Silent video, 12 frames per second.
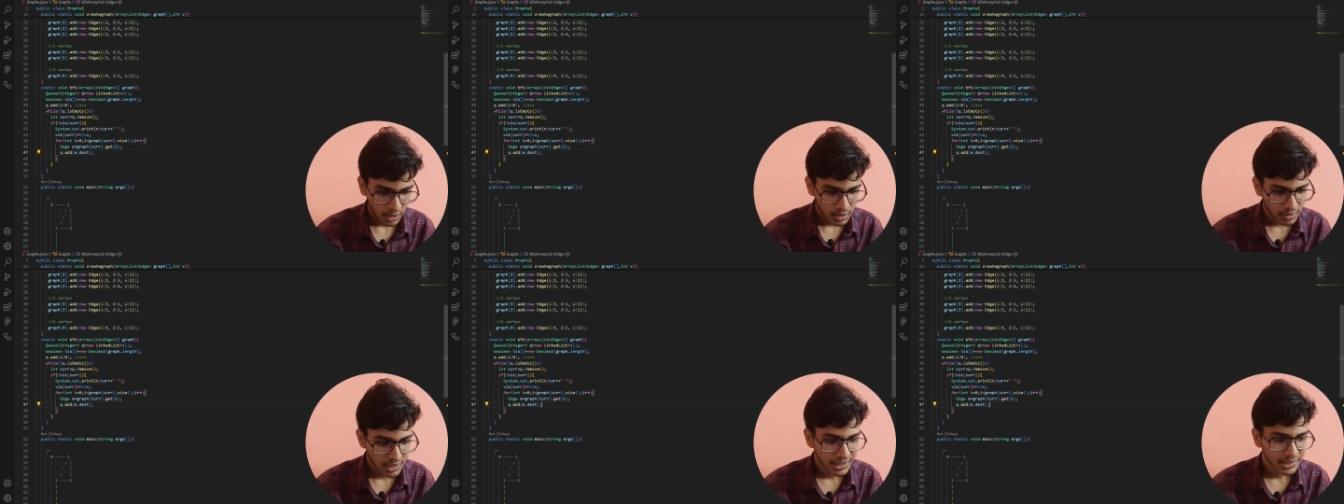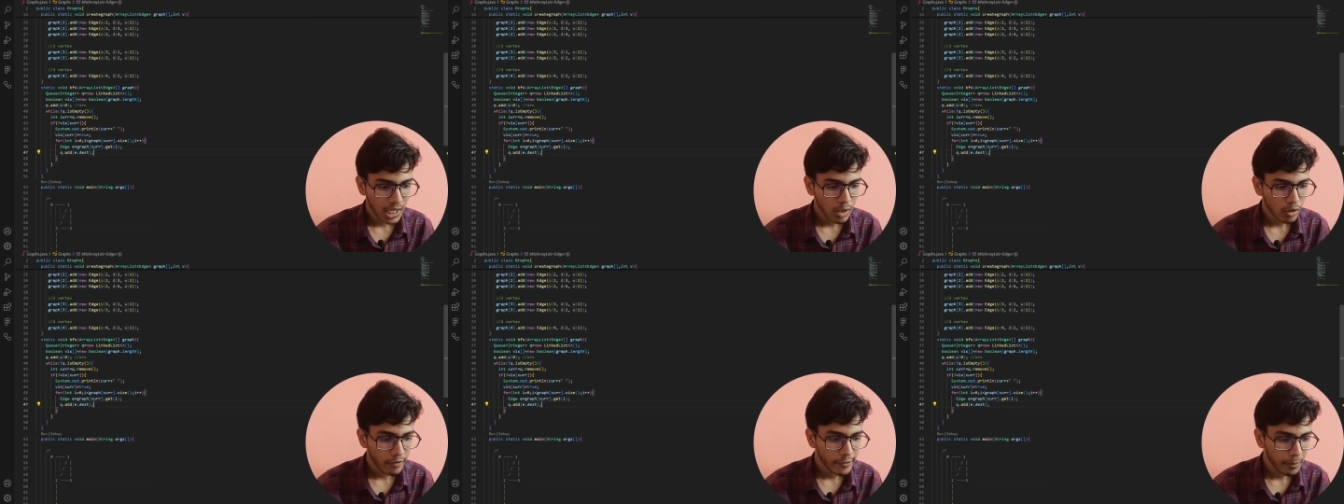This is
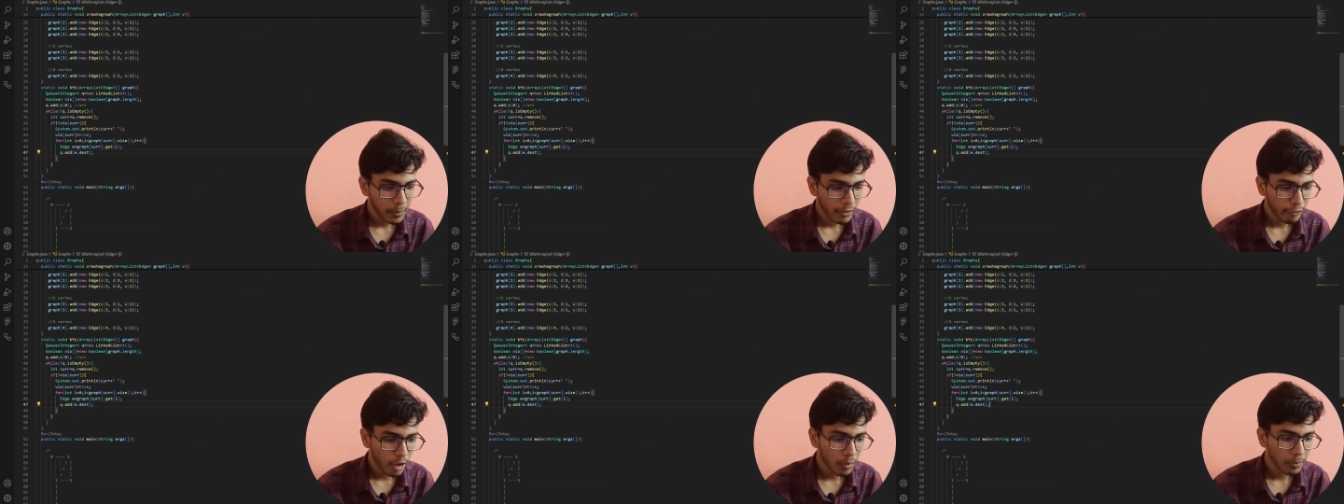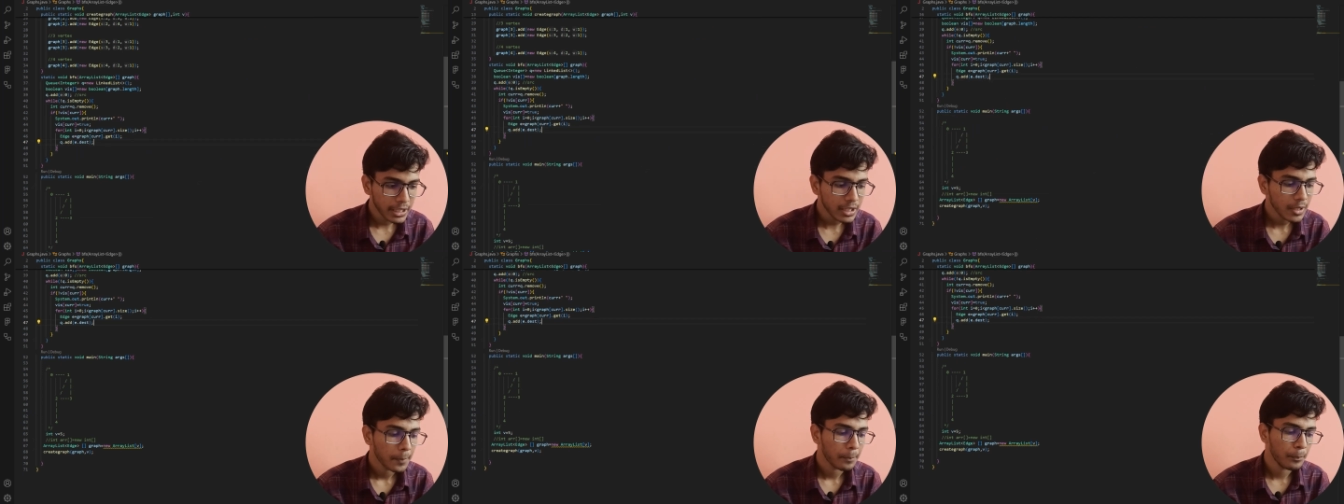how I will perform my
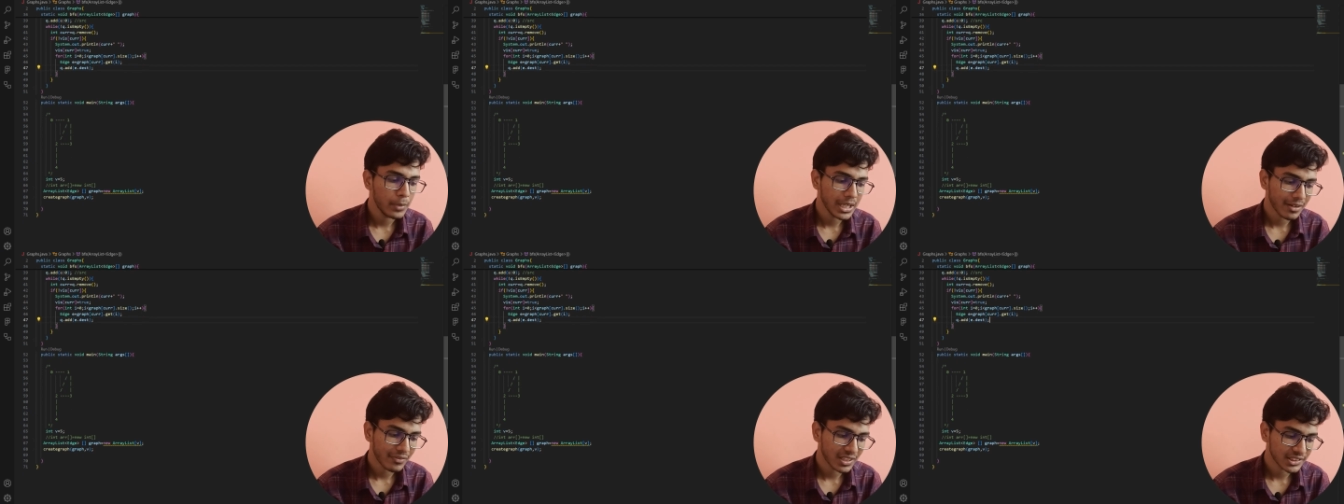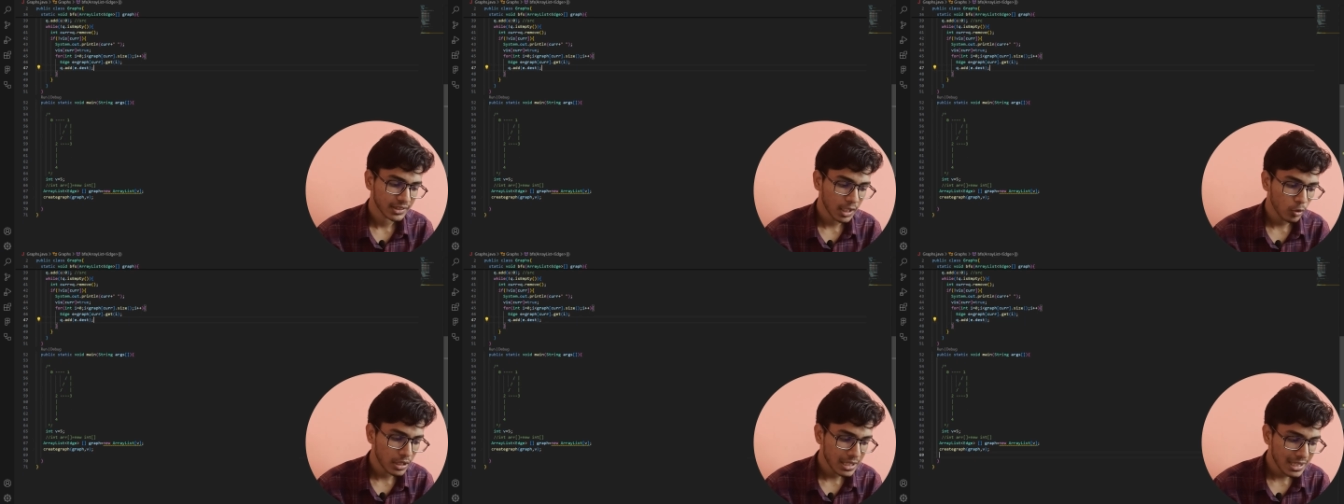BFS.
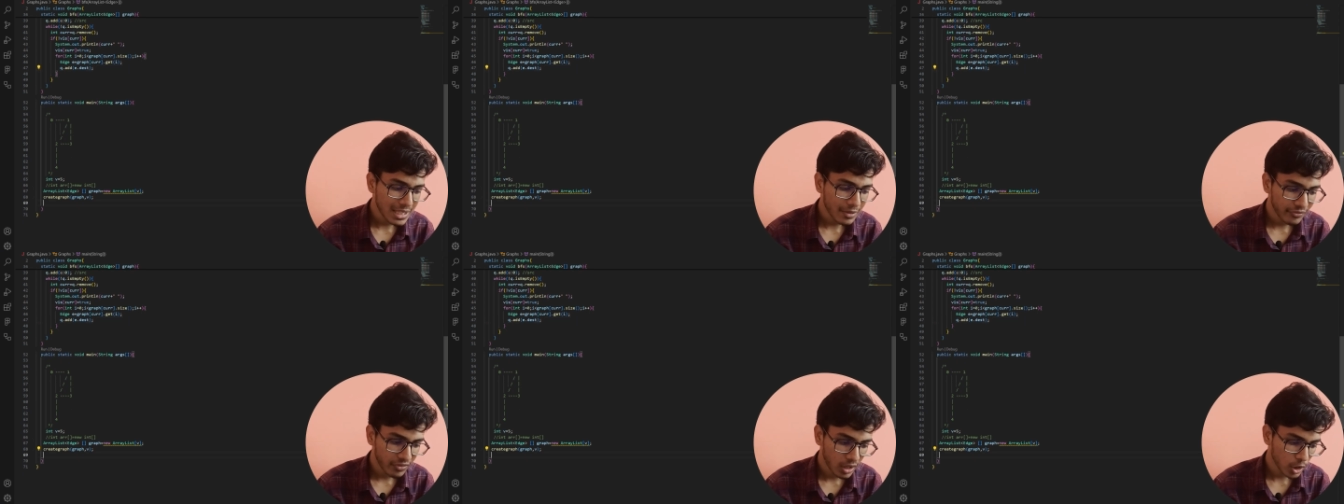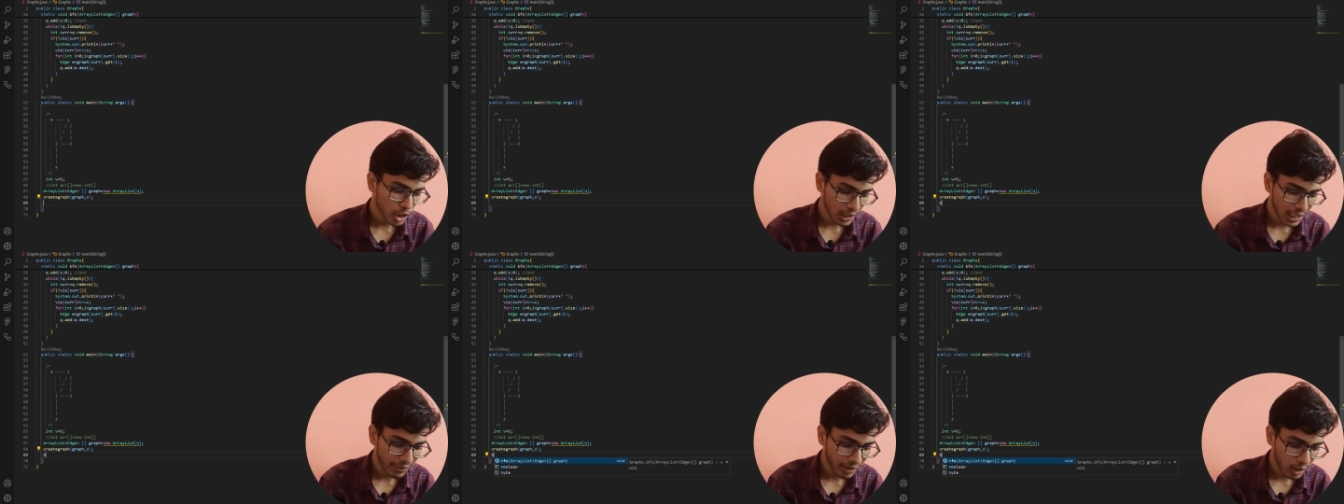Now in the function,
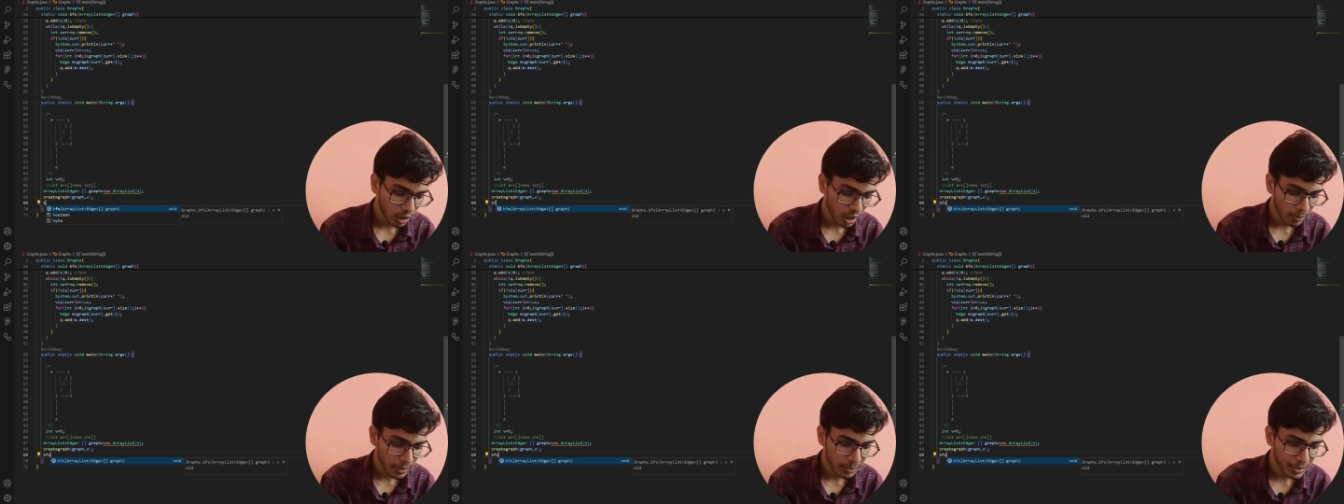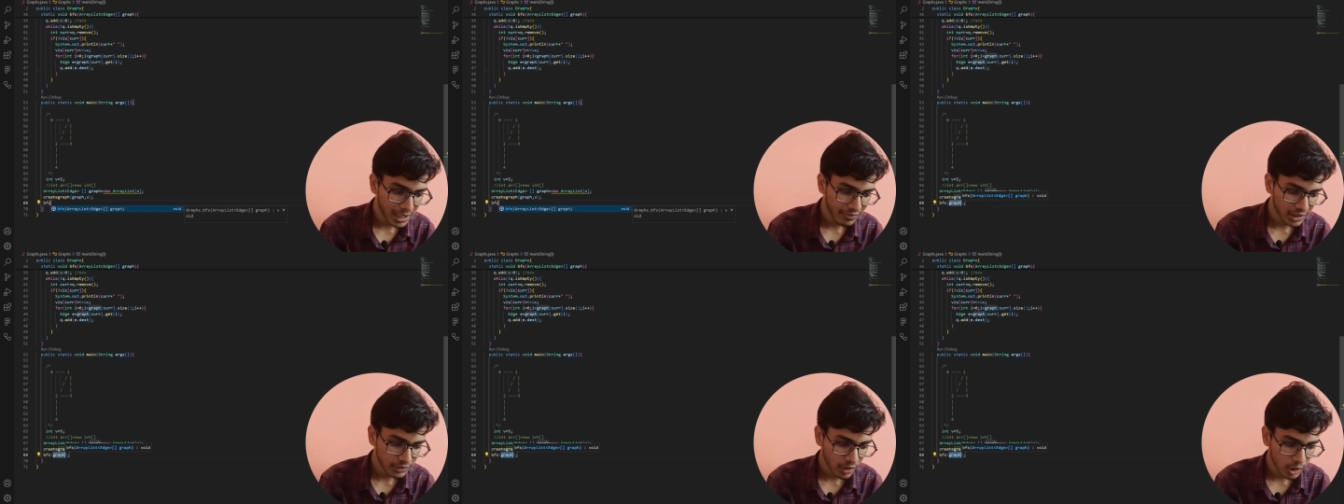I will call my
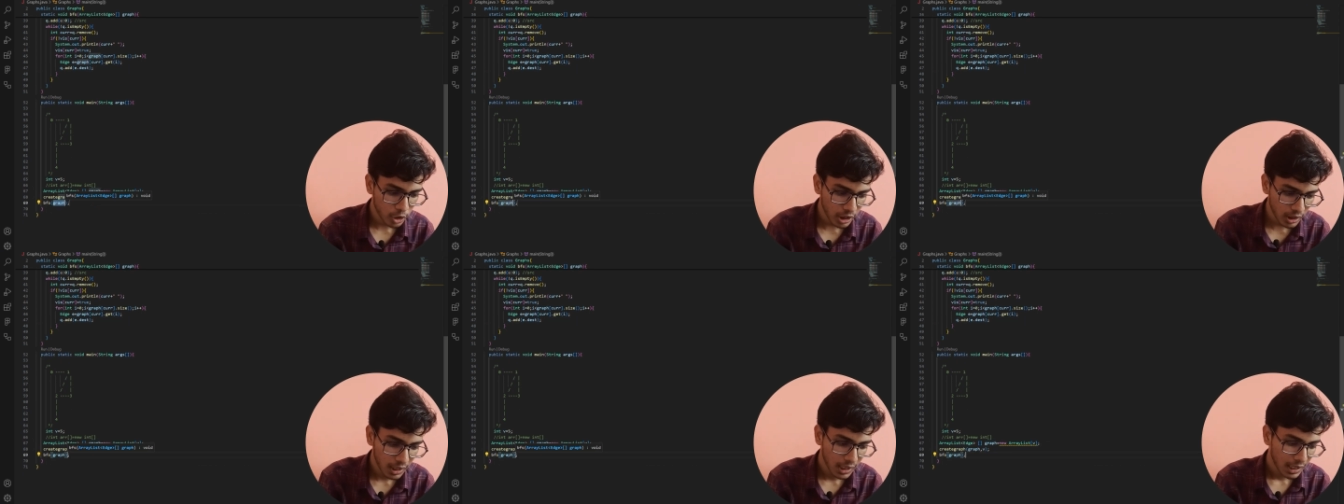BFS function.